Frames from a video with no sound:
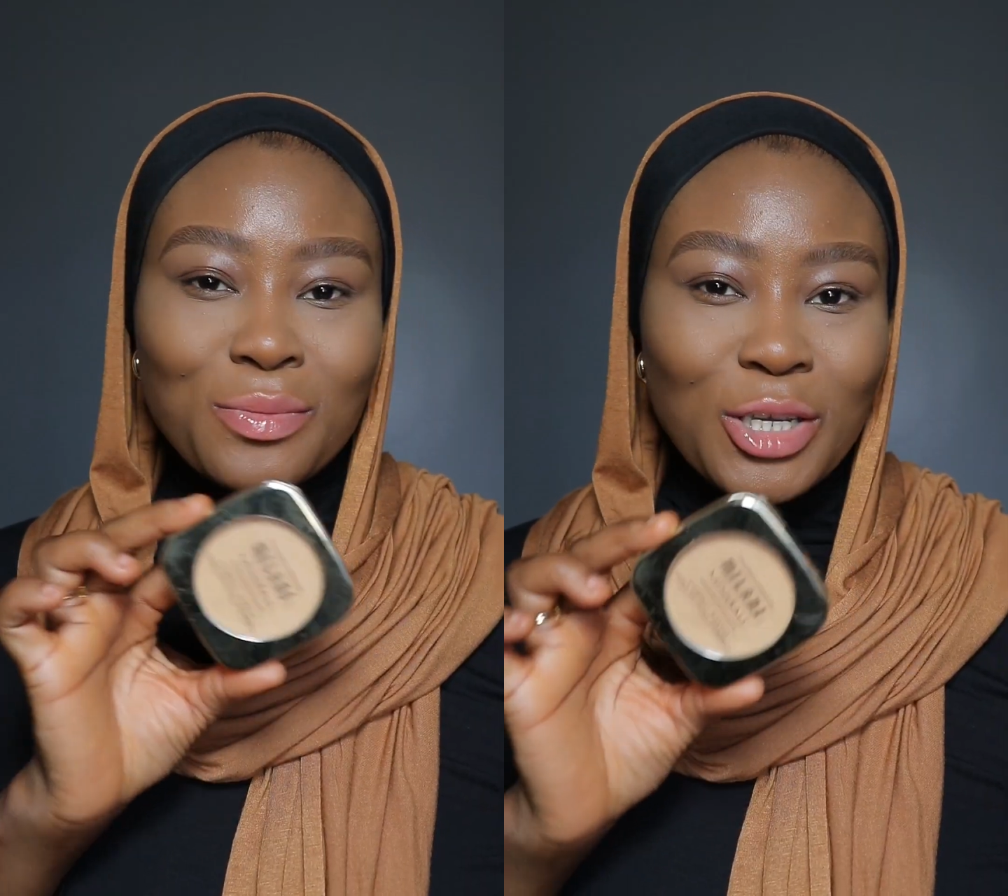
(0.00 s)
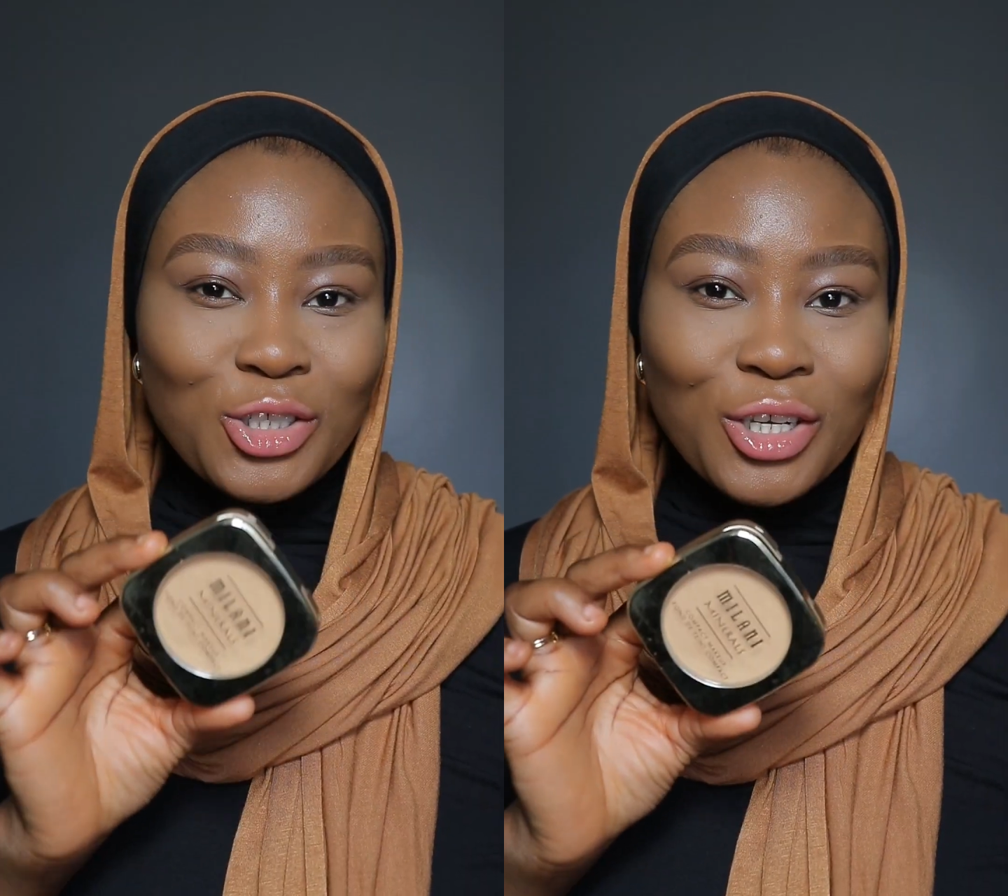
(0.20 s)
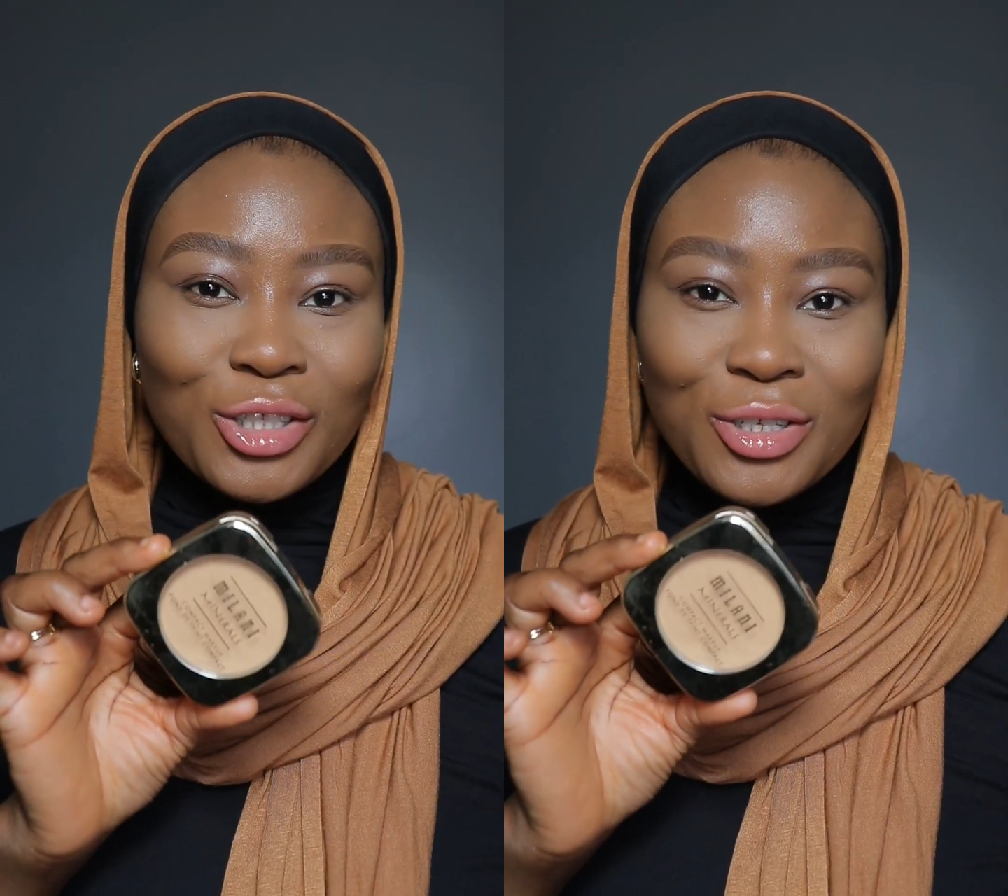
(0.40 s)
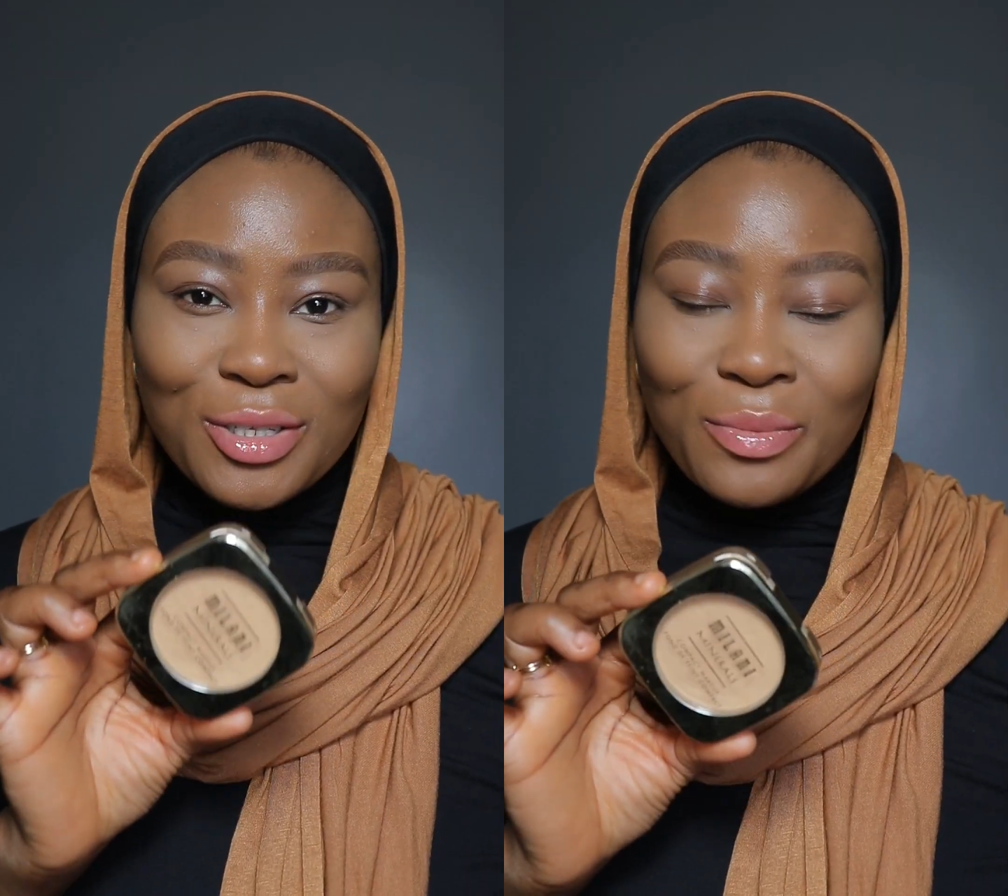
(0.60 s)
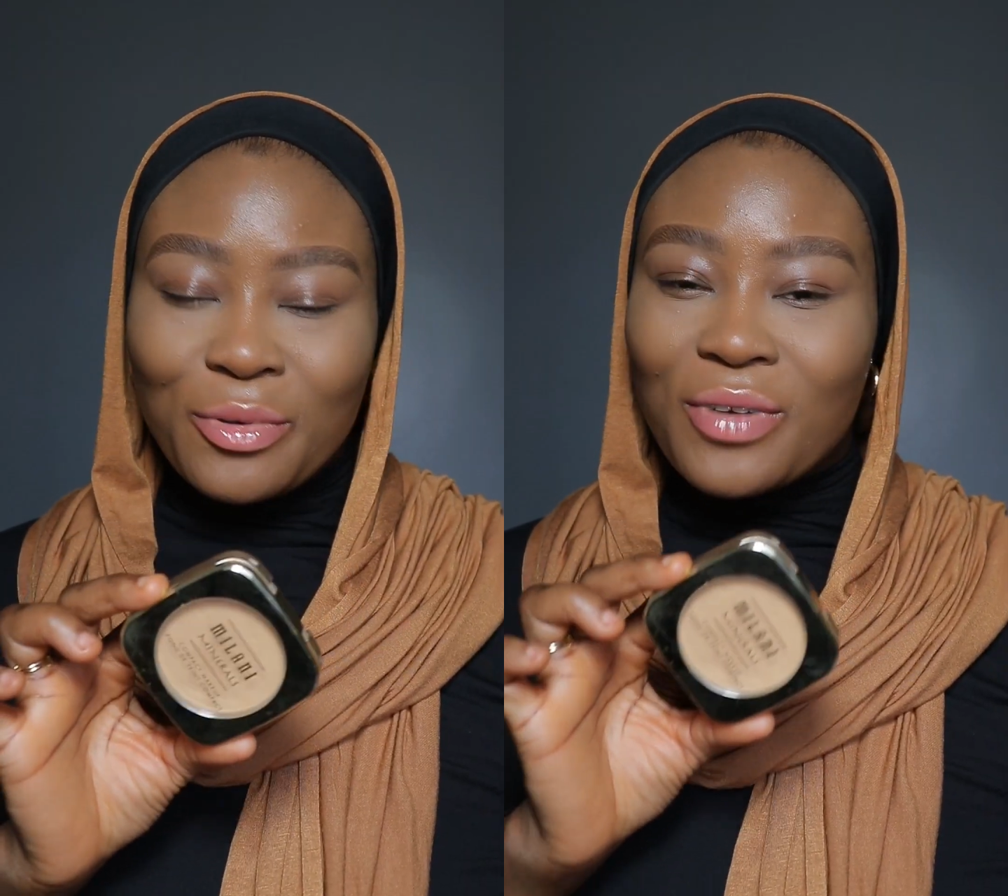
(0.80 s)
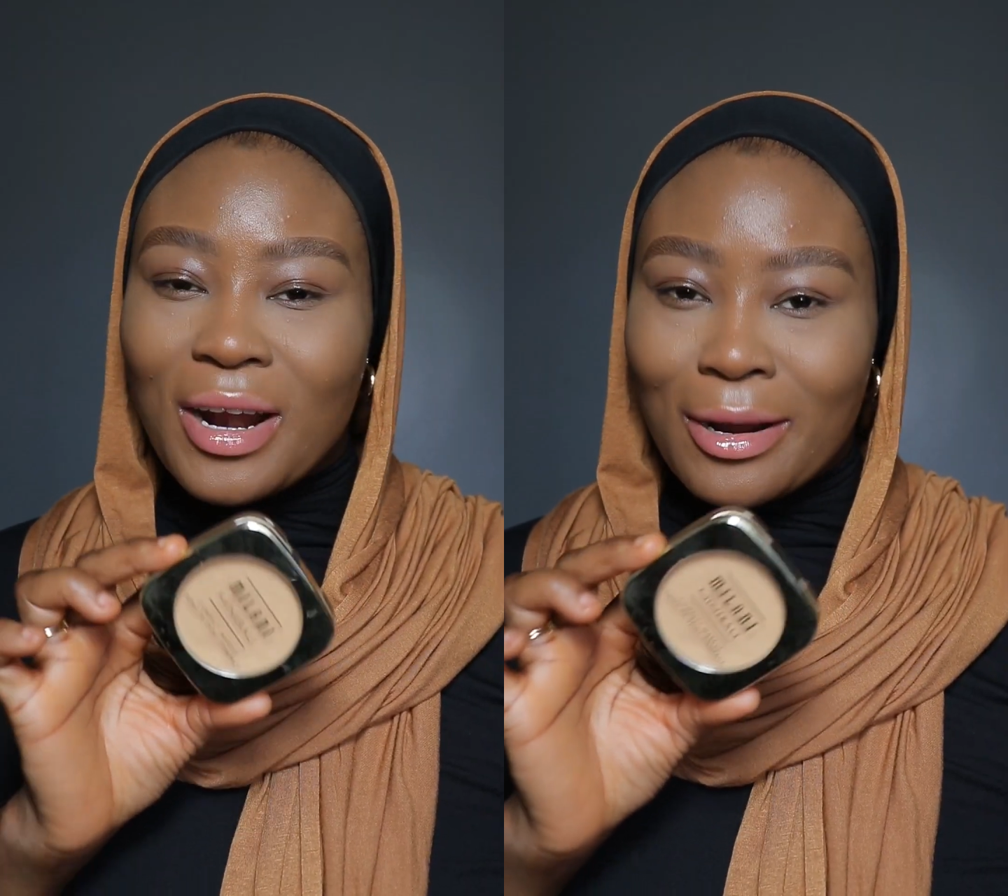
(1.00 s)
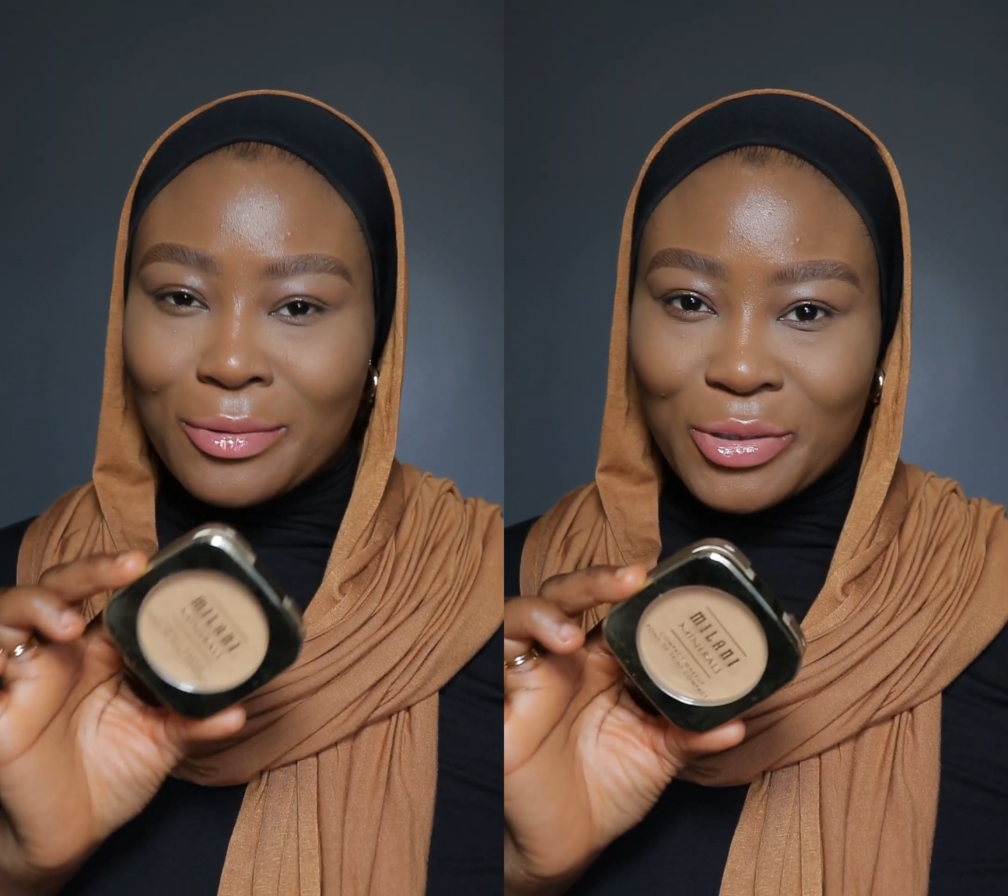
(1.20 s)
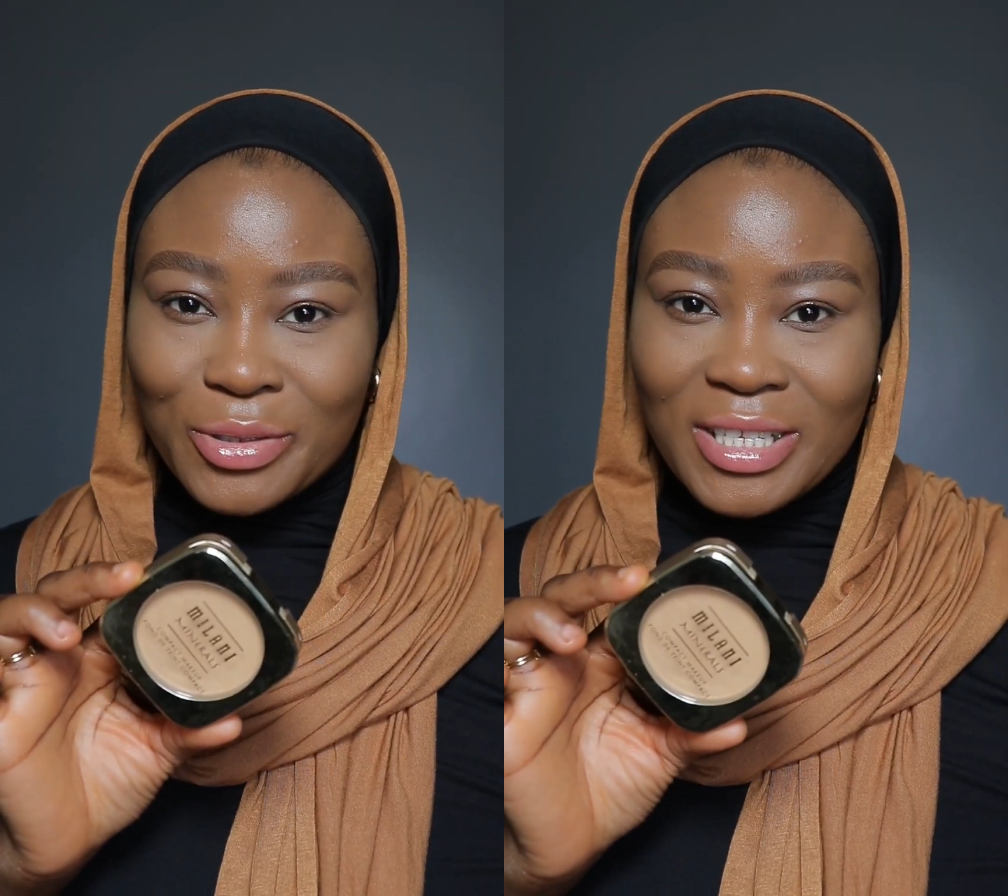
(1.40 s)
to make sure it doesn't move
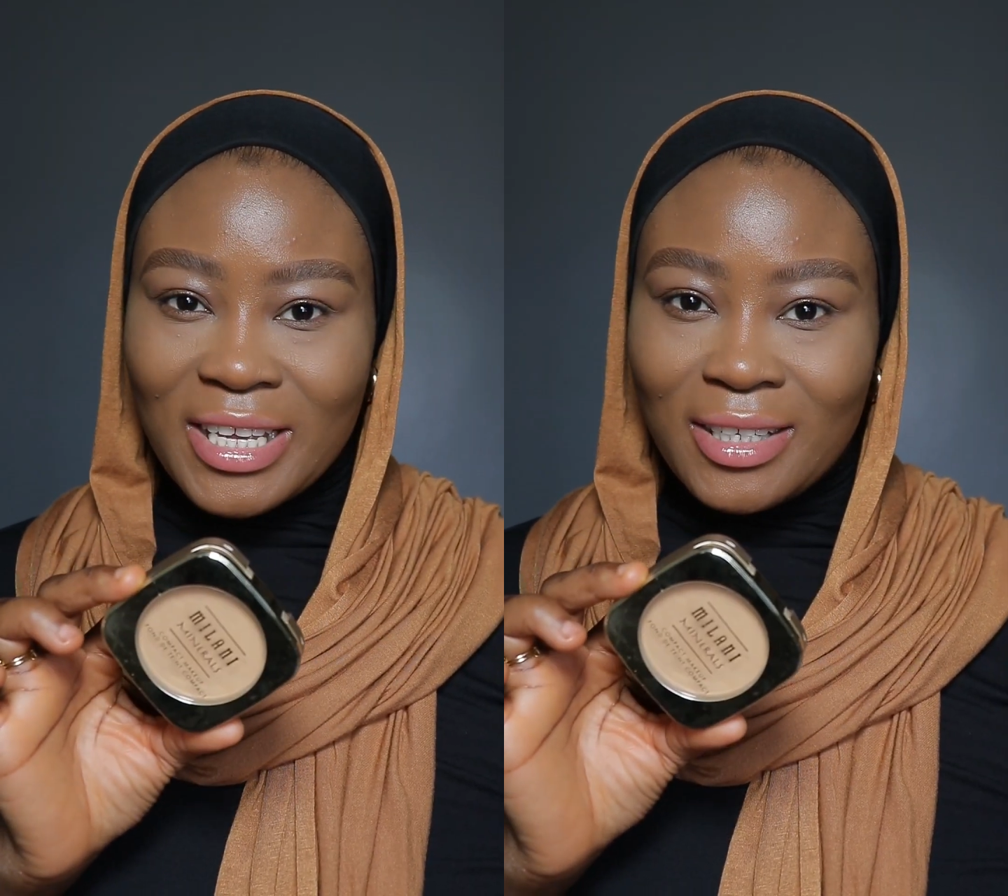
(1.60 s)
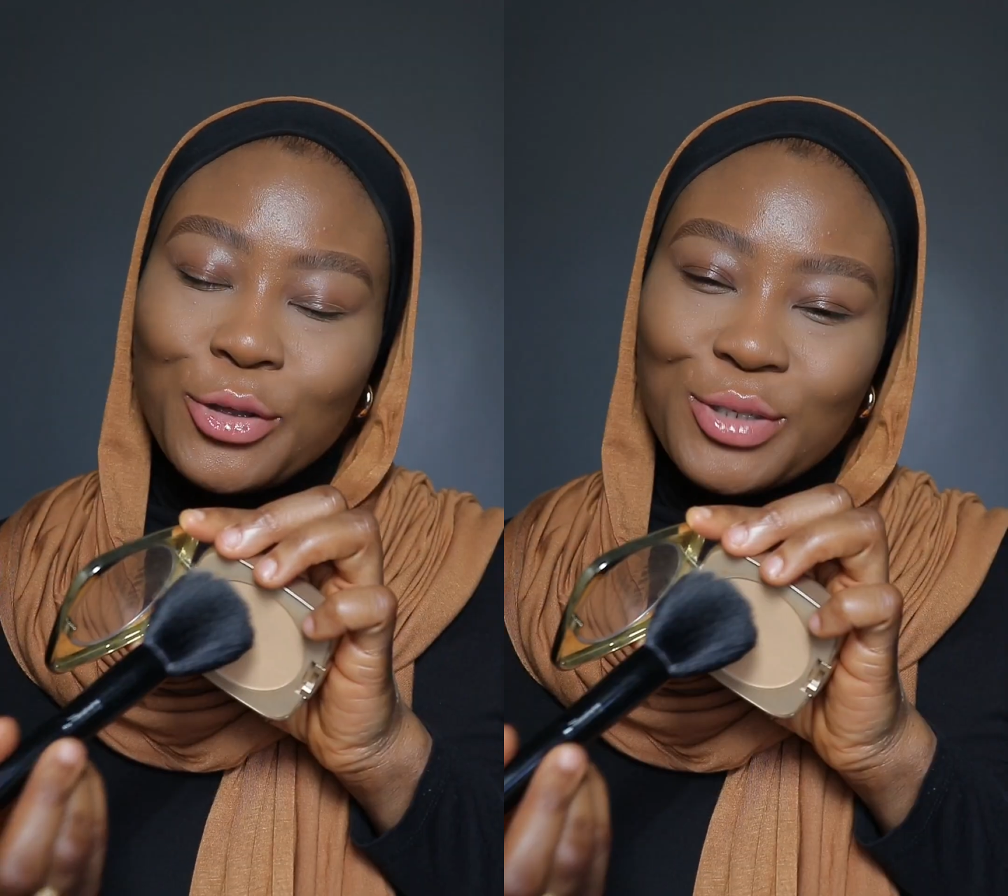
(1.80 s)
around your skin,